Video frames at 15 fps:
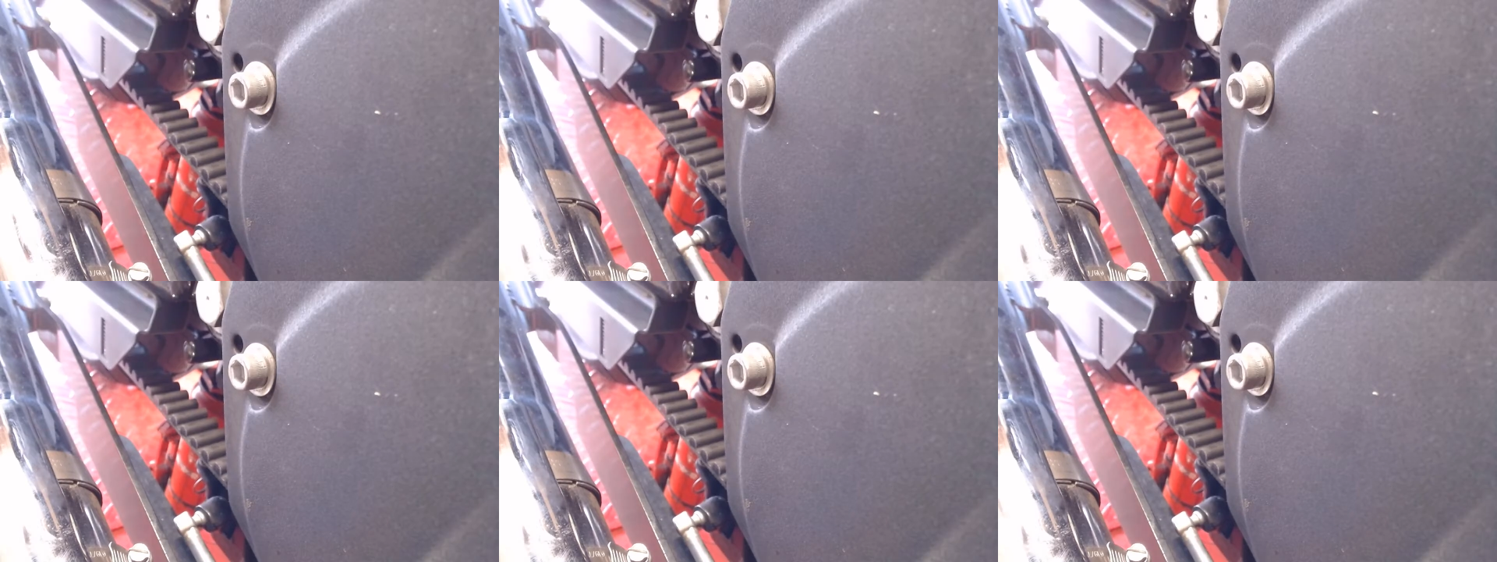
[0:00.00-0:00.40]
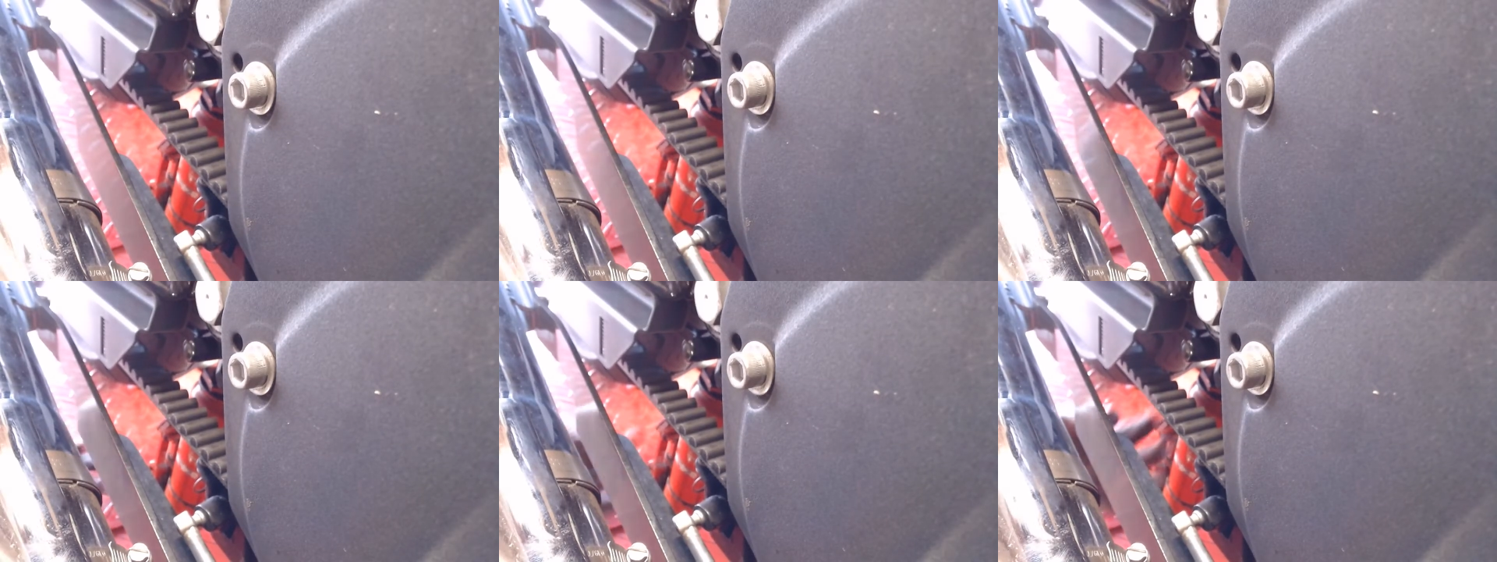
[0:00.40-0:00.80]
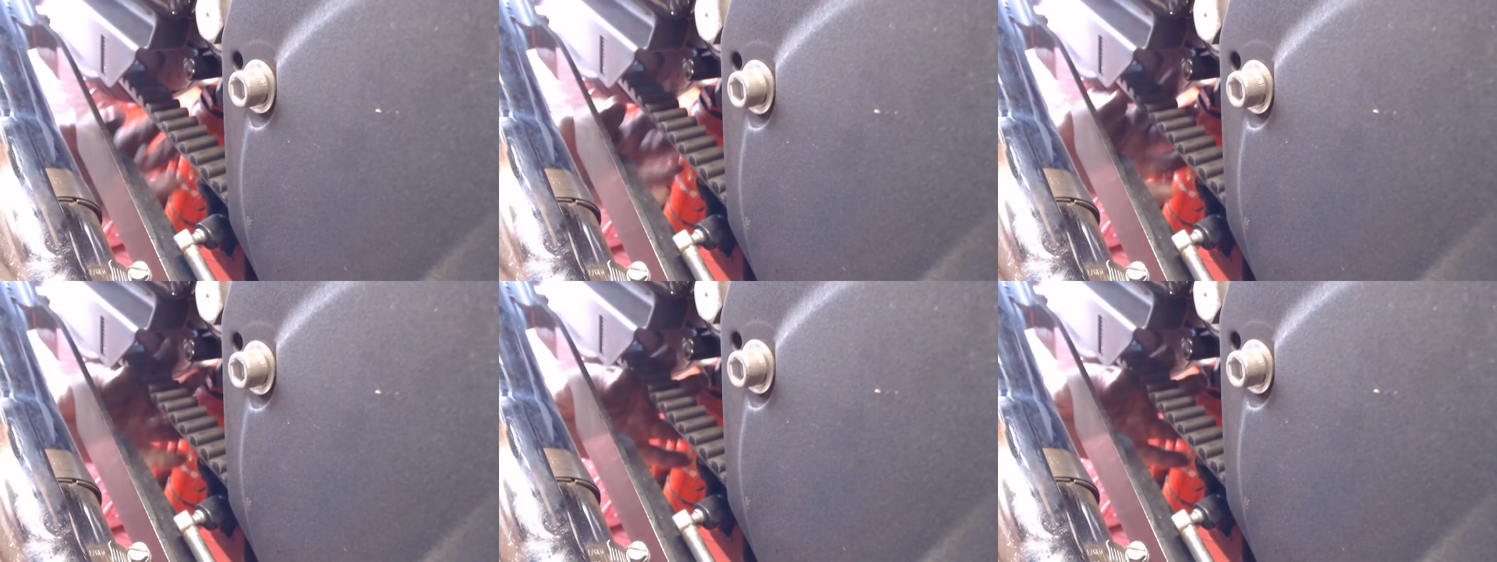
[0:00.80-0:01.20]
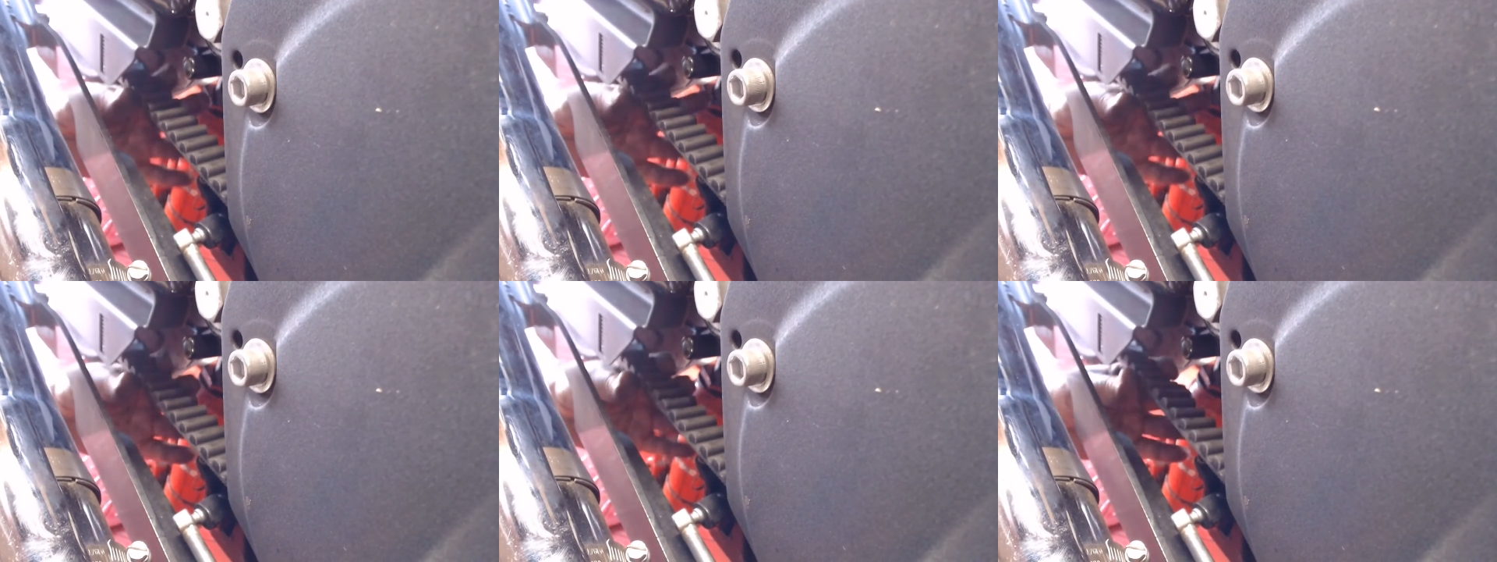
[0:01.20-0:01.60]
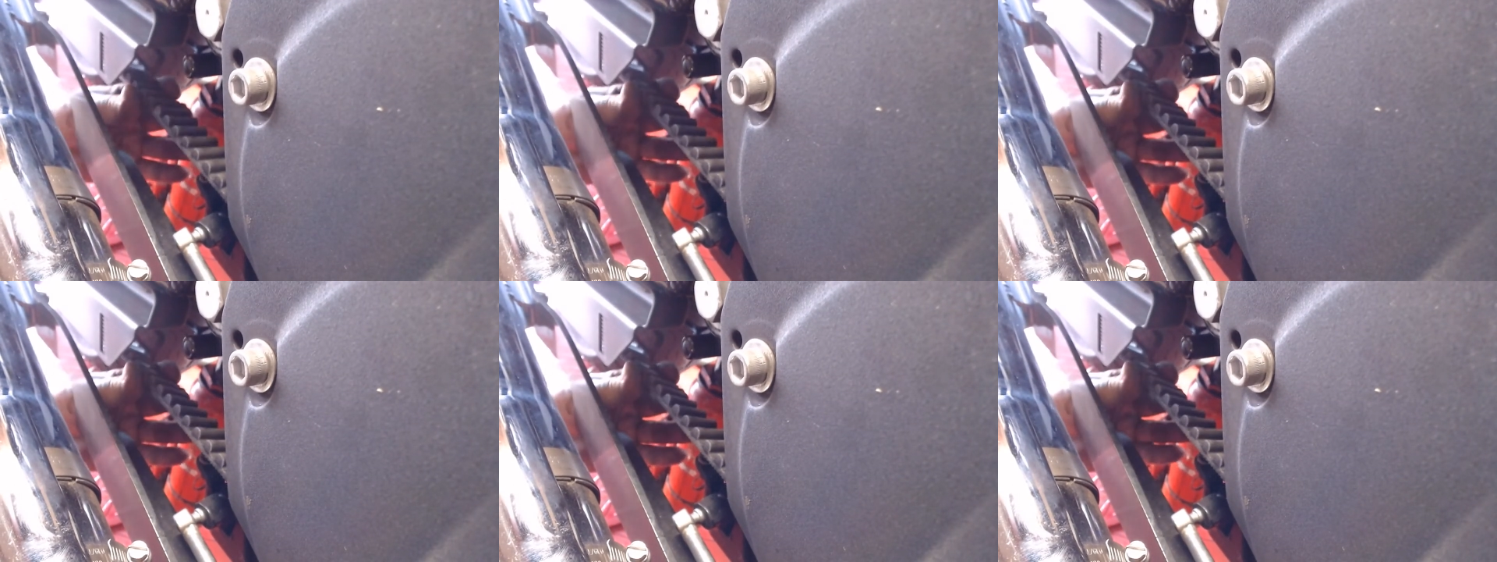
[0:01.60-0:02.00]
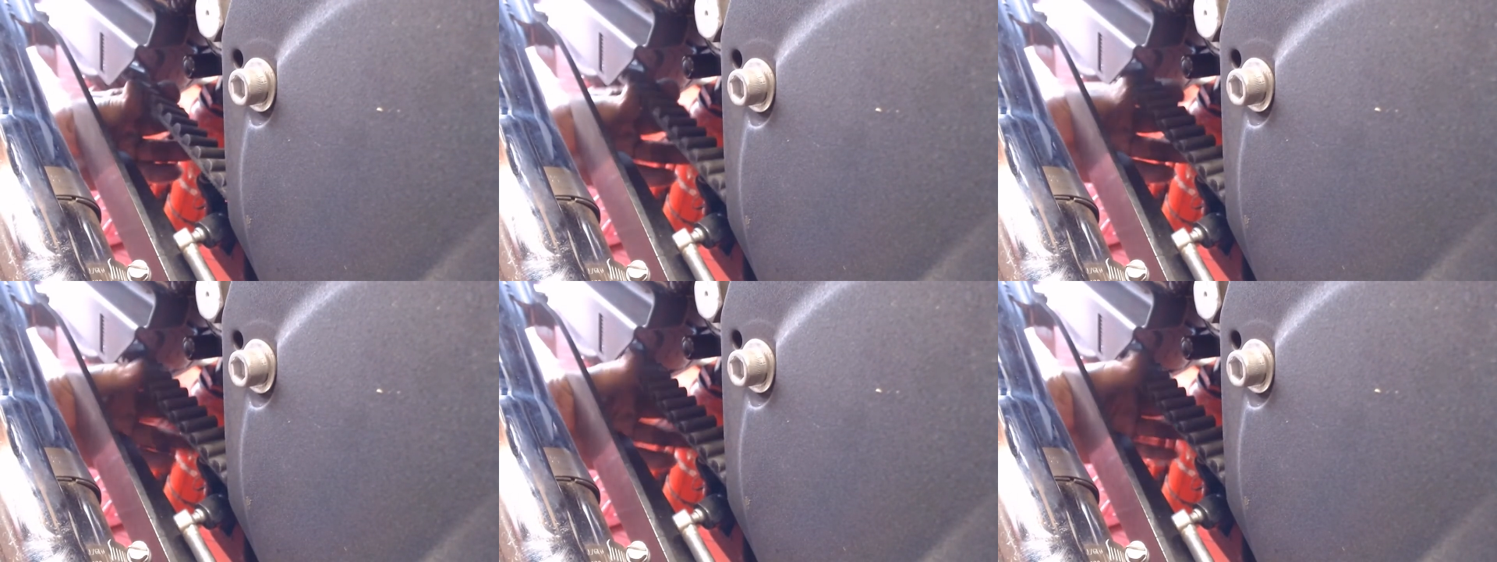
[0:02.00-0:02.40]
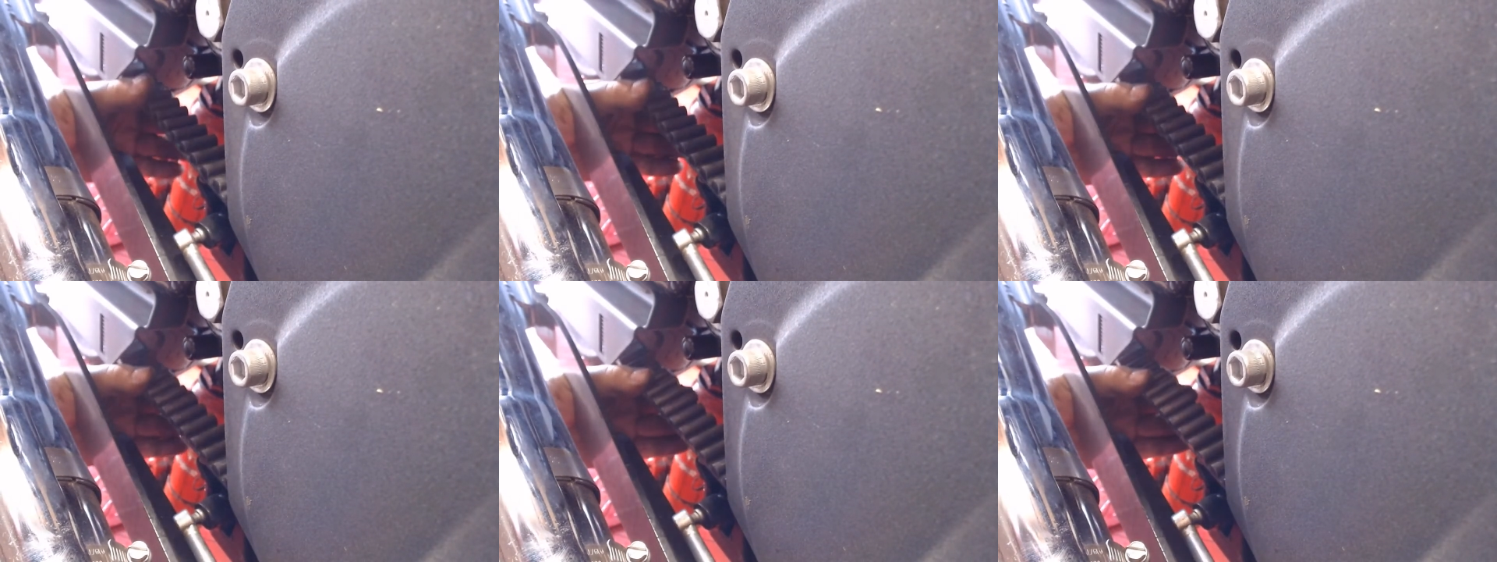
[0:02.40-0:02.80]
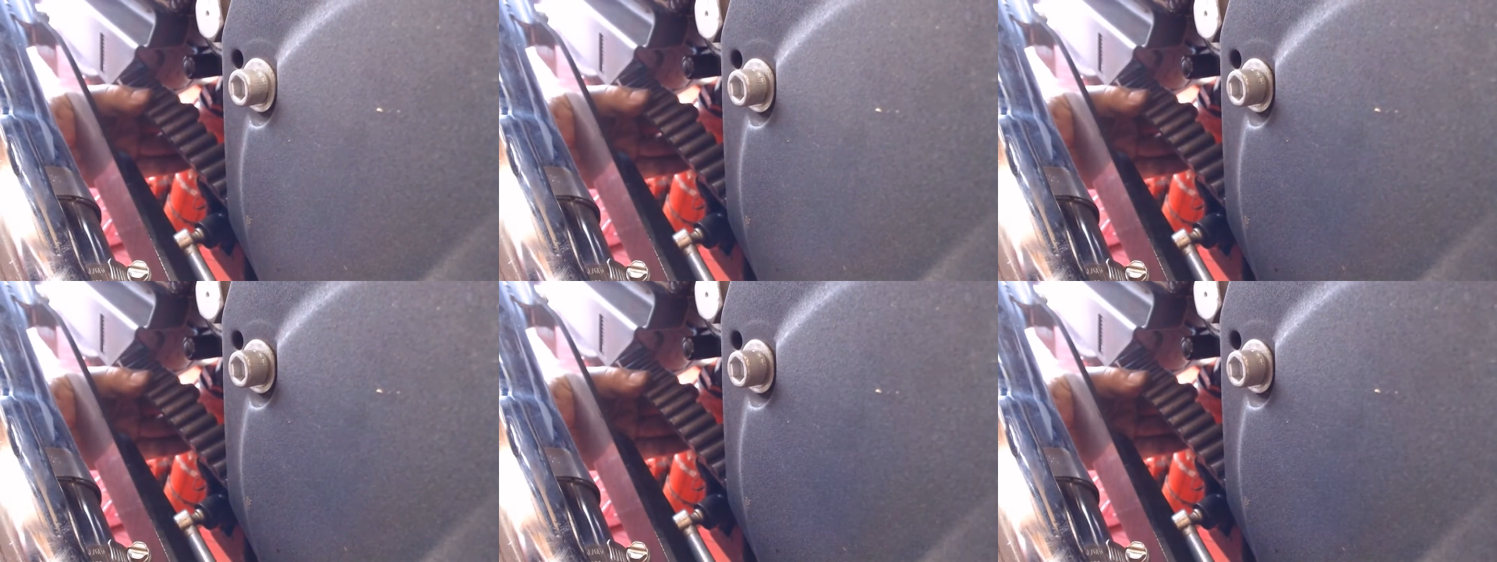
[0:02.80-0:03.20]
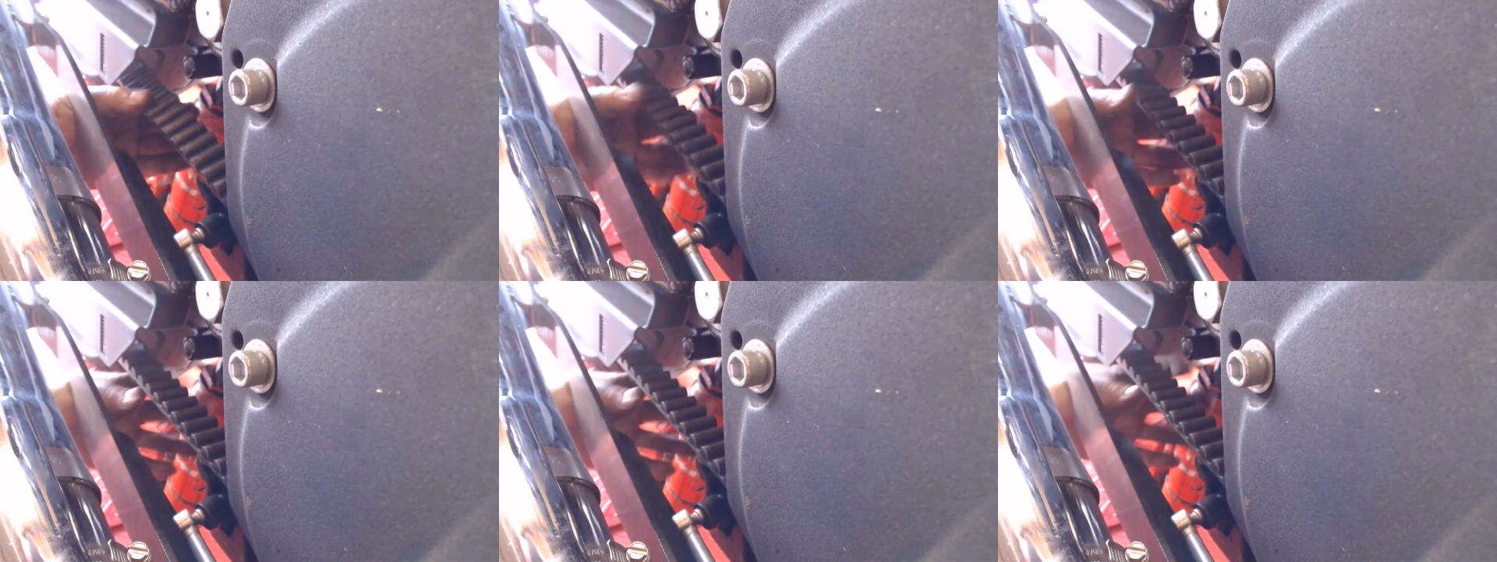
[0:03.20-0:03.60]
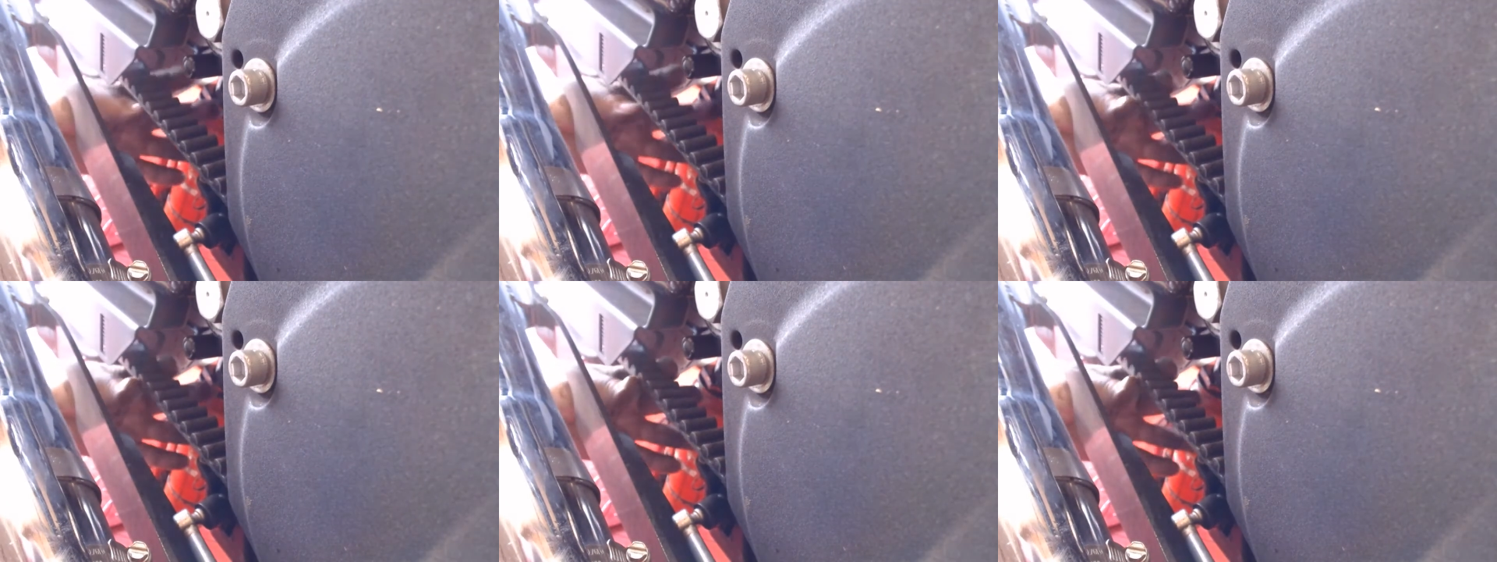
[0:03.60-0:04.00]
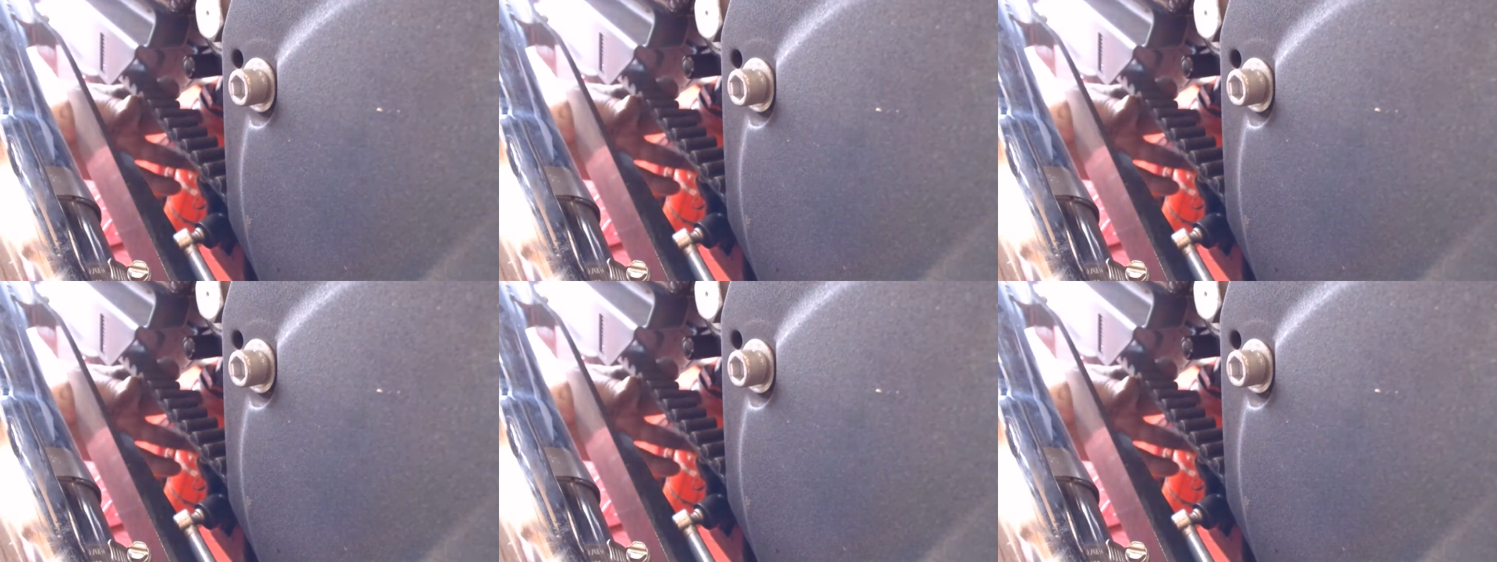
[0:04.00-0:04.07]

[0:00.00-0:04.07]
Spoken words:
Nobody's mouth can be seen.